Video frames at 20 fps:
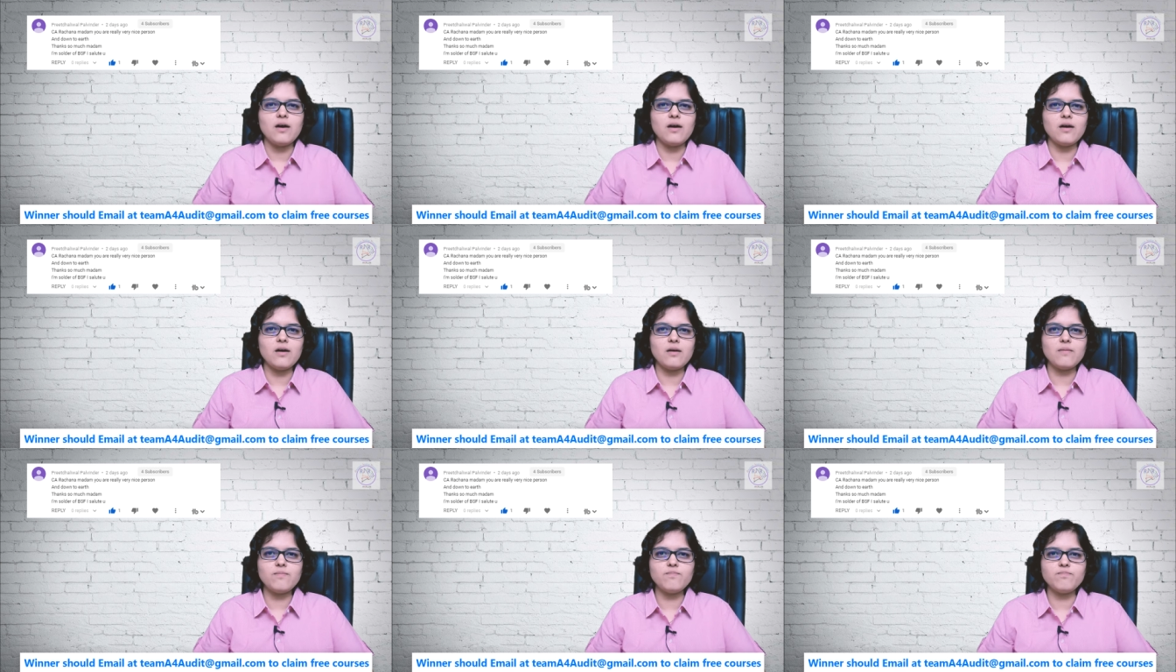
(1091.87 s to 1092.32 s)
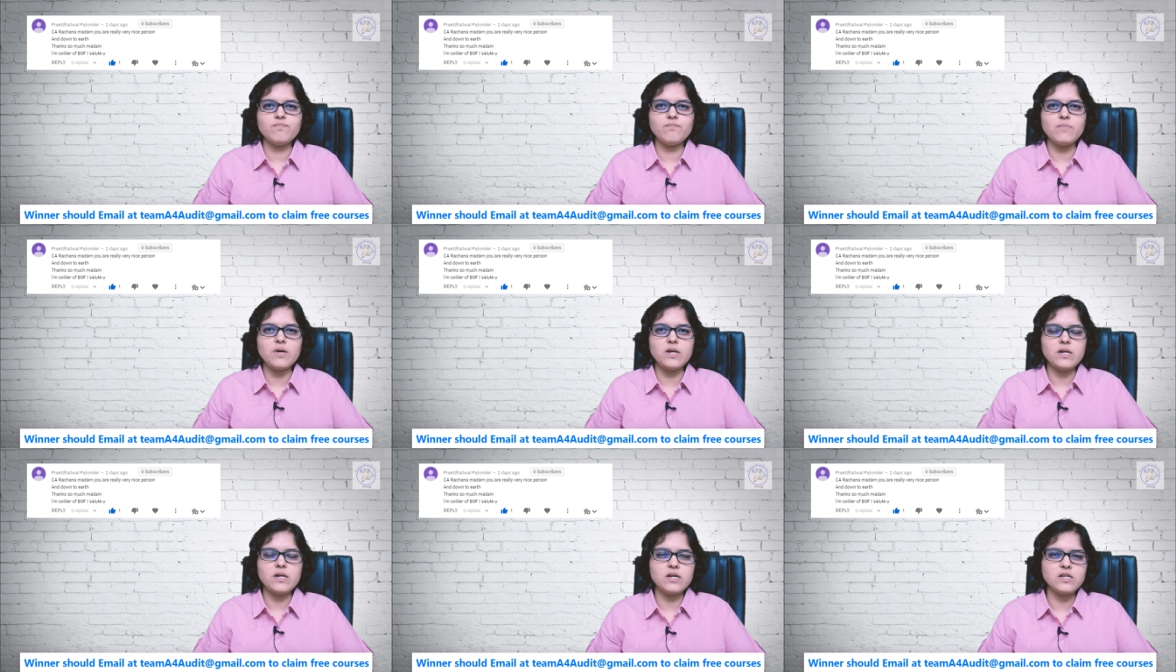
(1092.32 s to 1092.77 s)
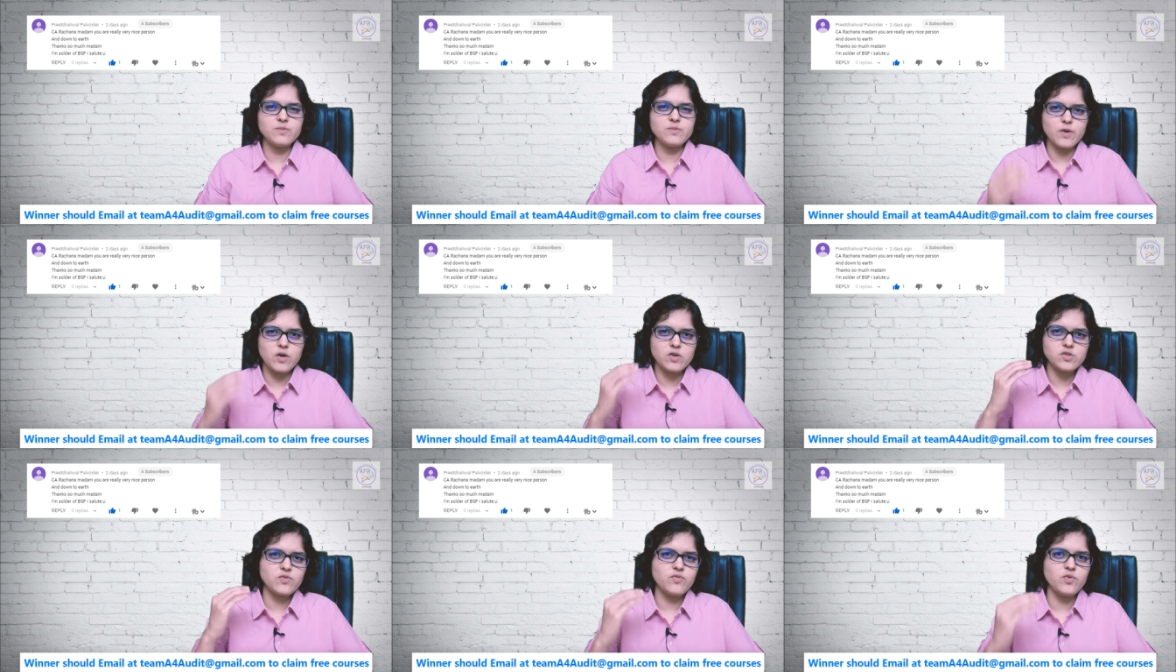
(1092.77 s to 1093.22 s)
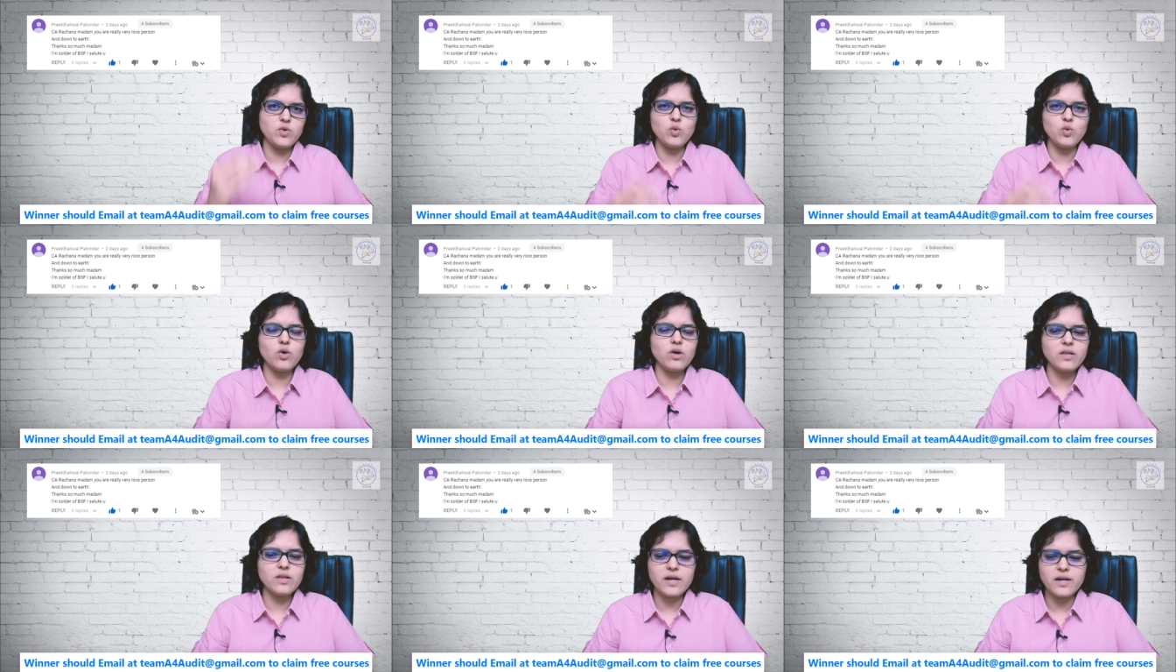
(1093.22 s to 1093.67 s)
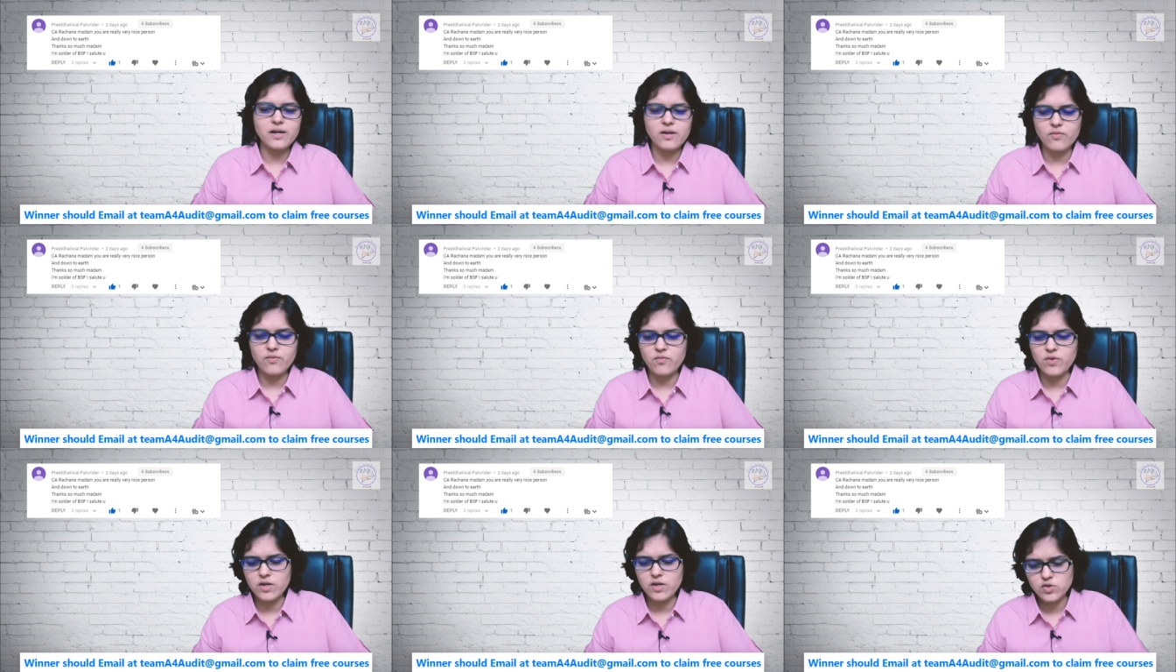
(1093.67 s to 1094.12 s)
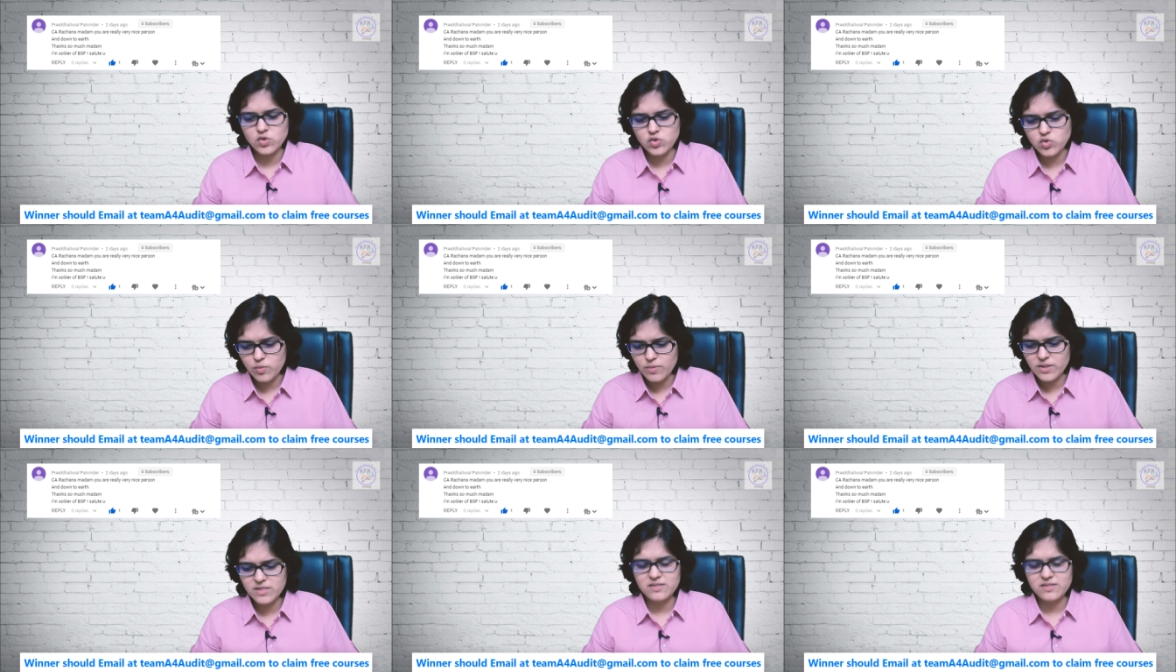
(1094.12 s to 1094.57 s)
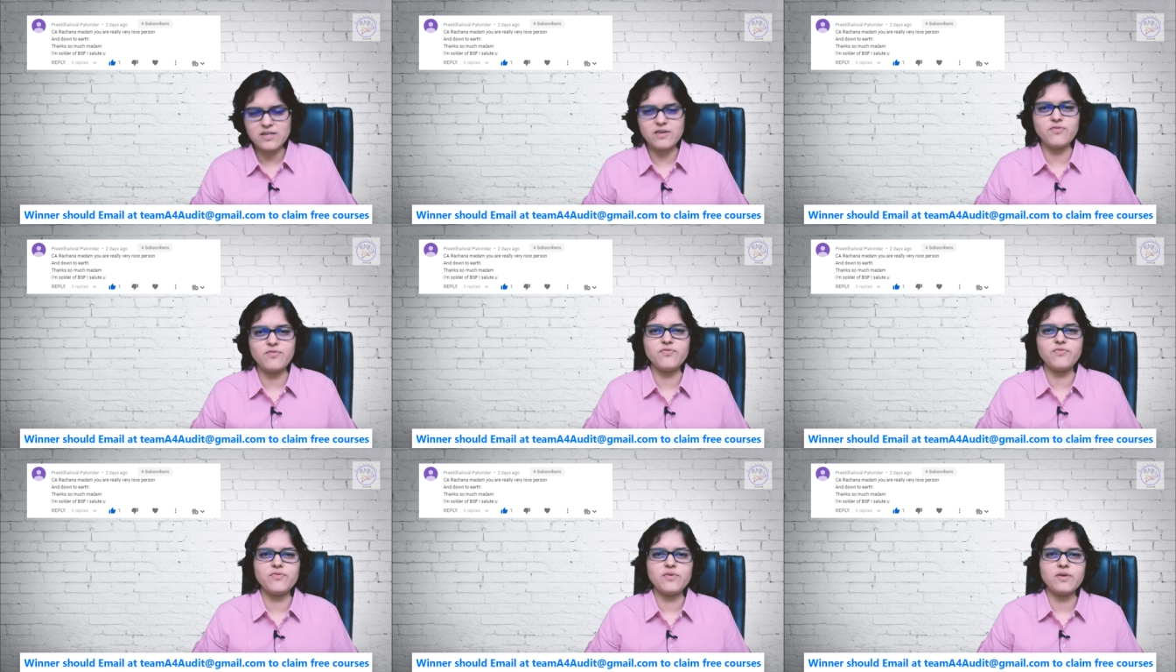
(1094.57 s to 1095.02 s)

Uh, it is because of you all that we are so much safe.